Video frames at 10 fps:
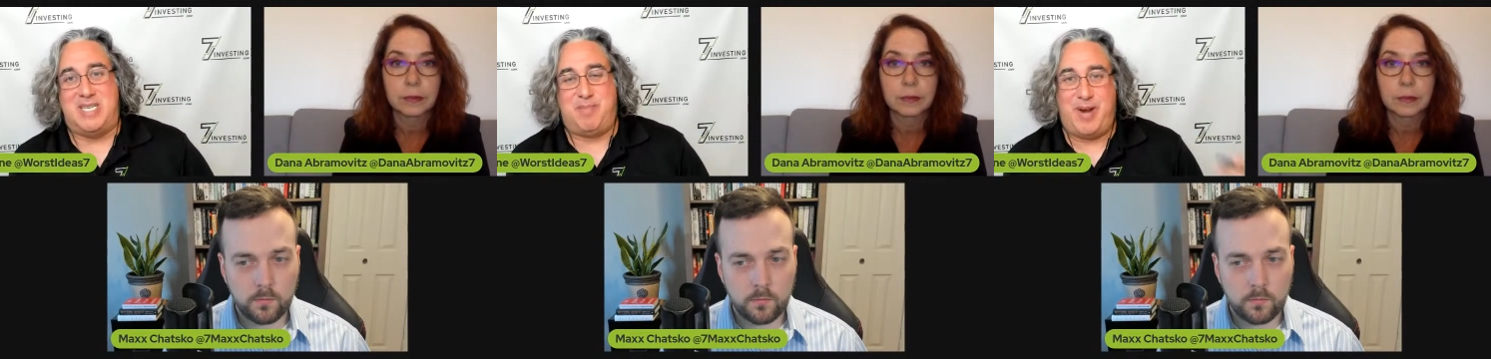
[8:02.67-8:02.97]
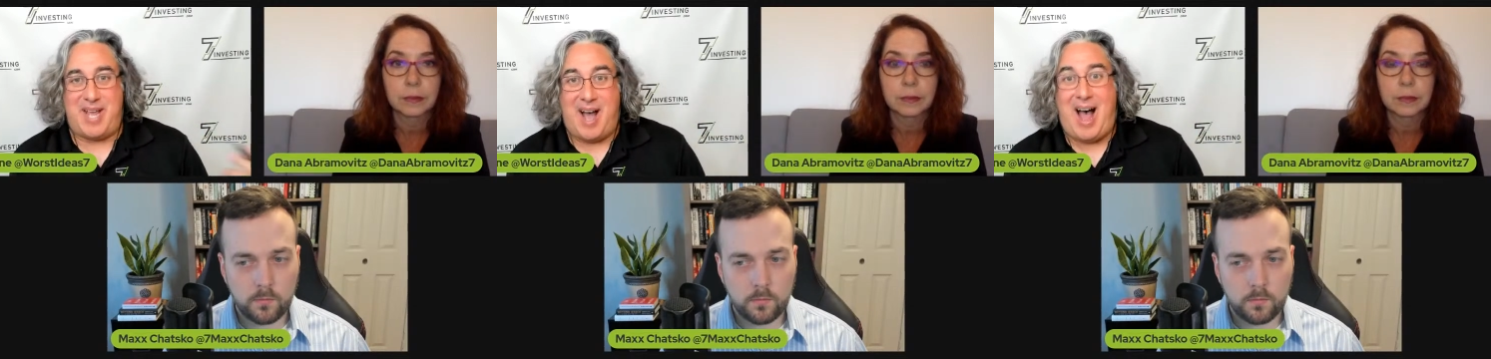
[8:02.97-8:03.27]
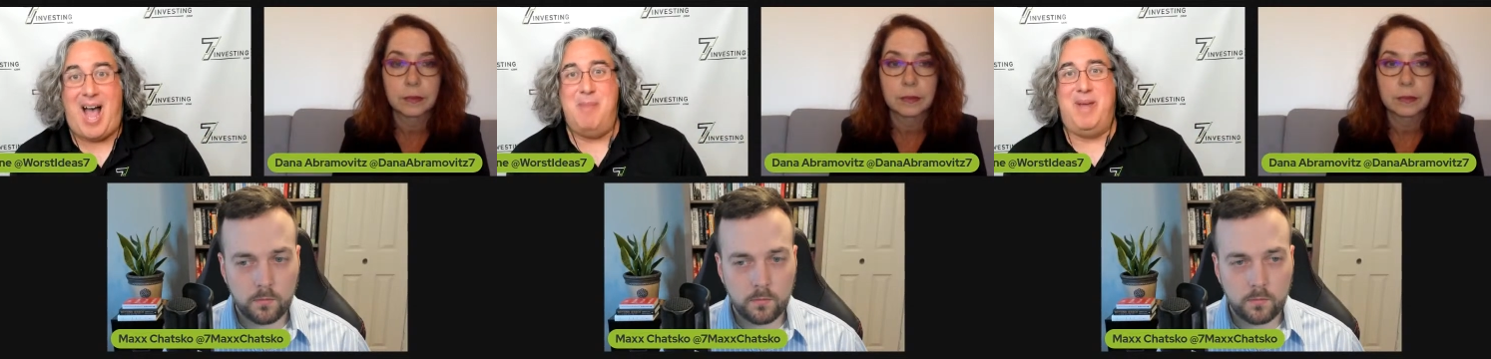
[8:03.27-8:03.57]
Speaker 1: is pretty
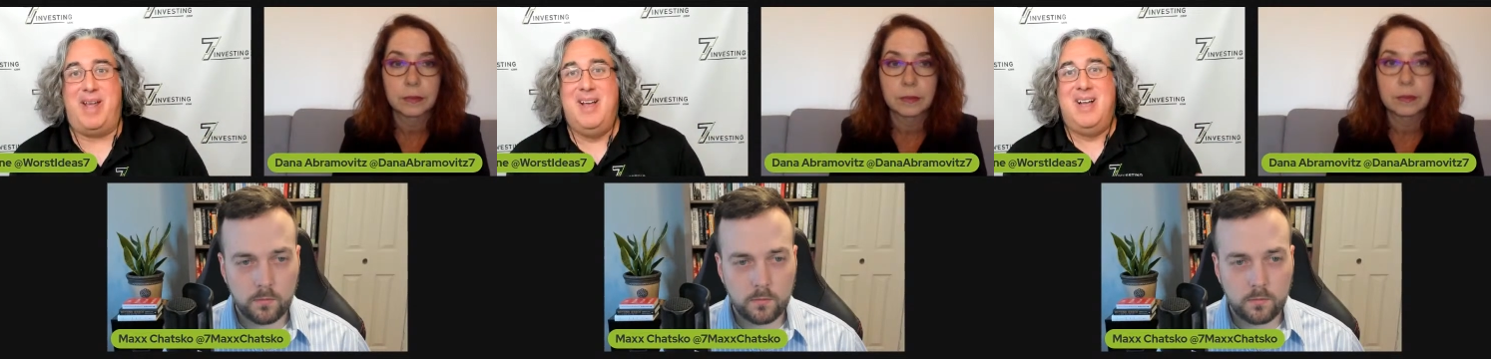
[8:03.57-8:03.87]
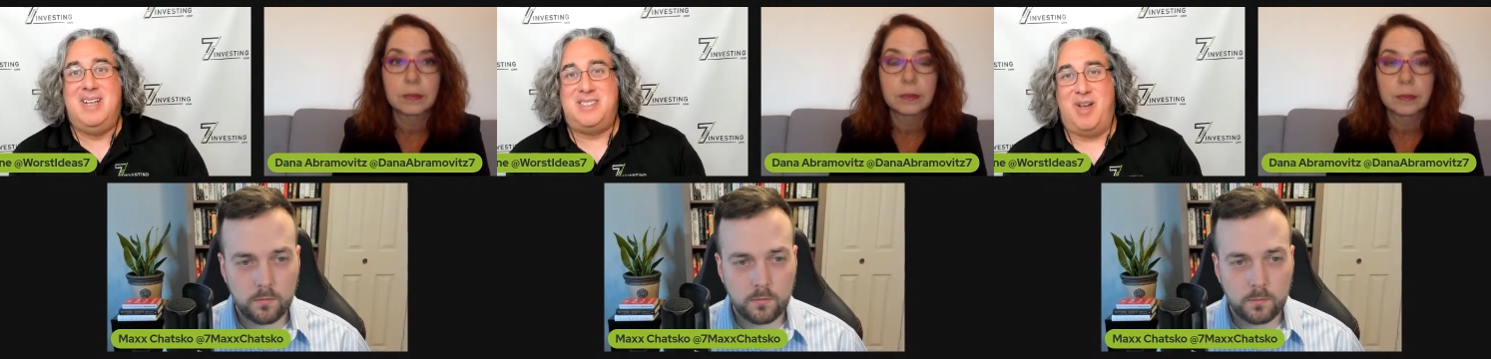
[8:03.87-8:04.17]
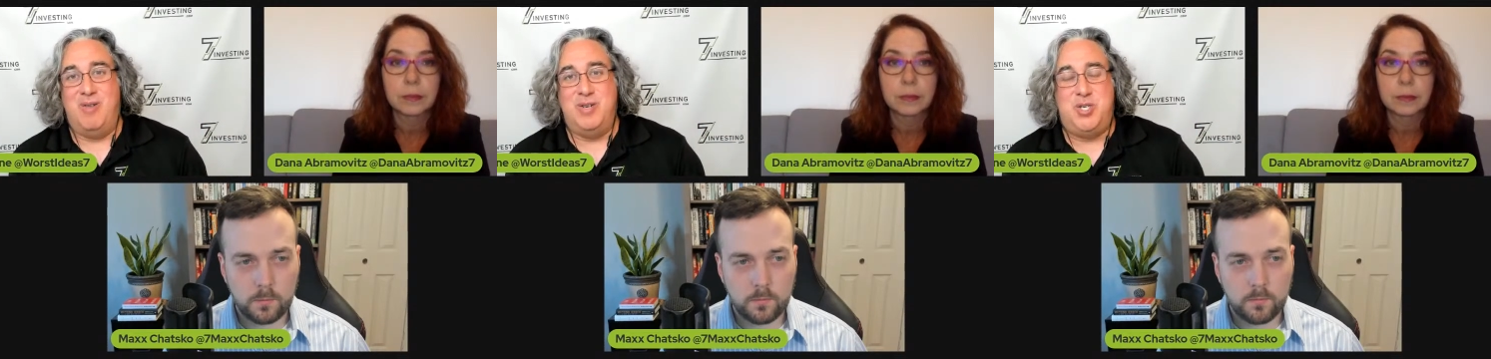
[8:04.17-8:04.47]
high.
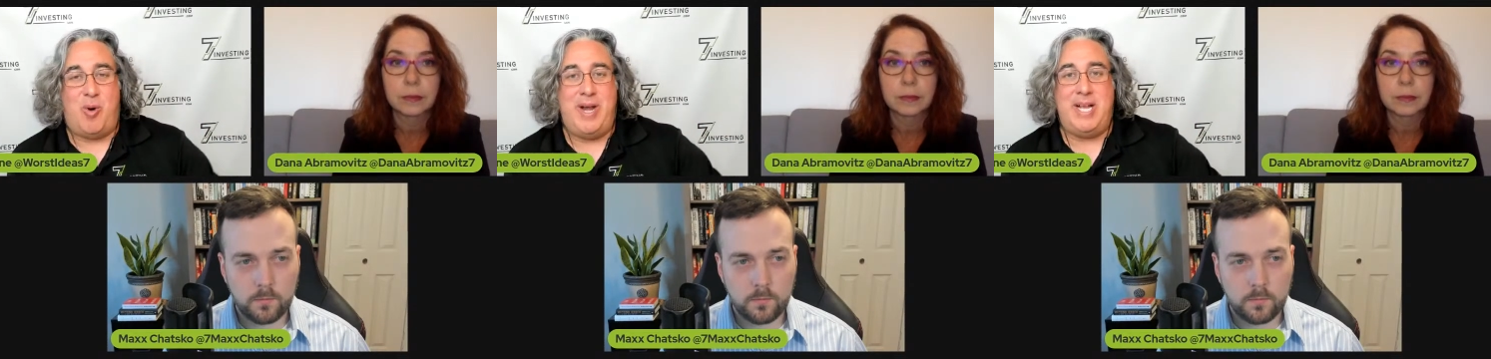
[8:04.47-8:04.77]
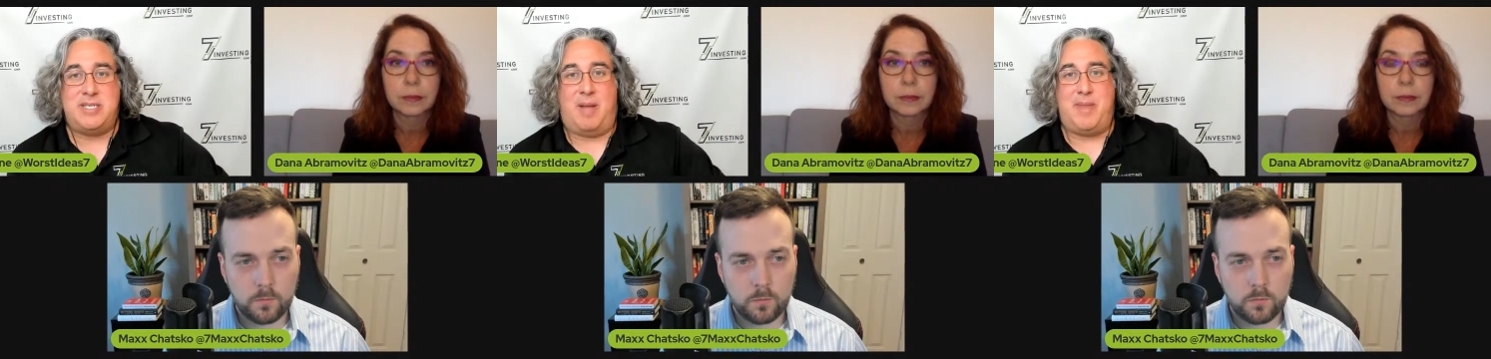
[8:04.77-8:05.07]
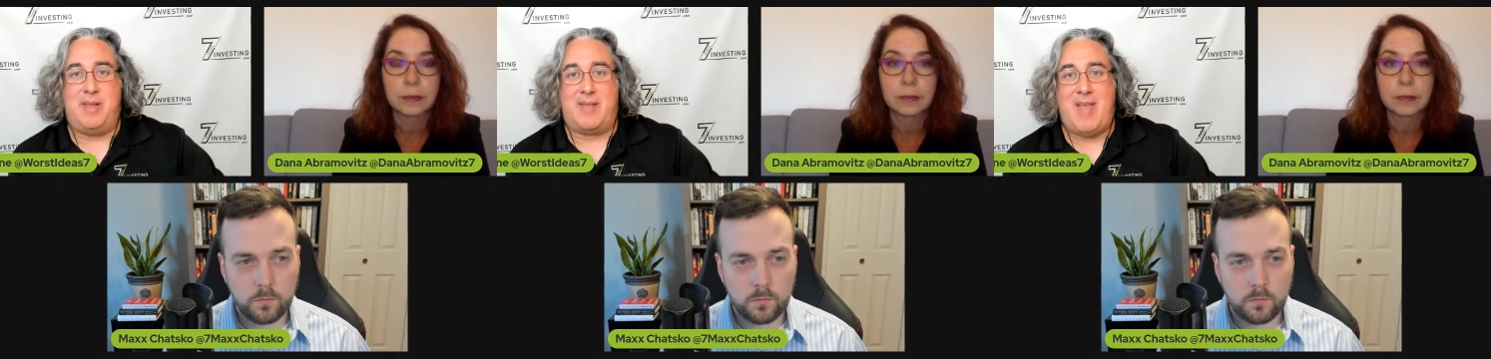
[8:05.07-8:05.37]
So joining
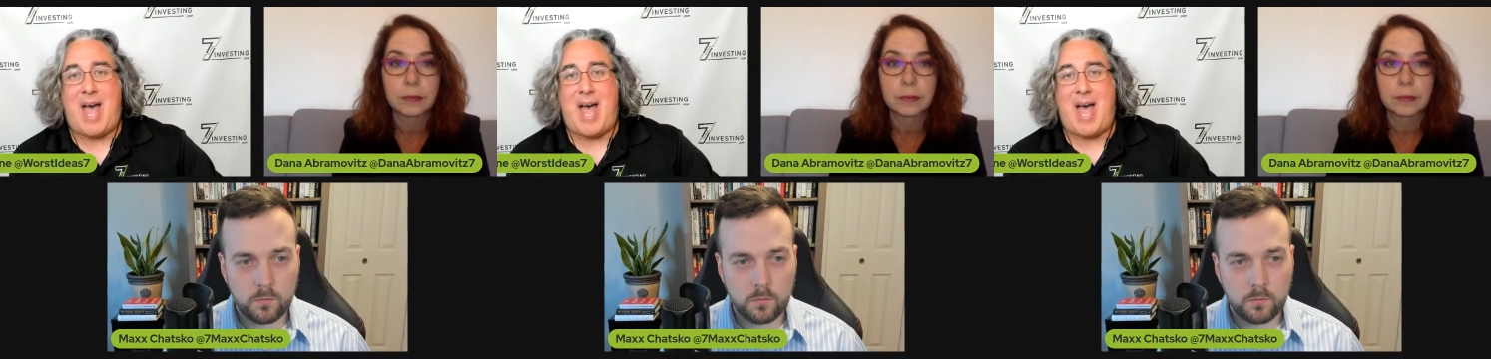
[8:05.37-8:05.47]
something like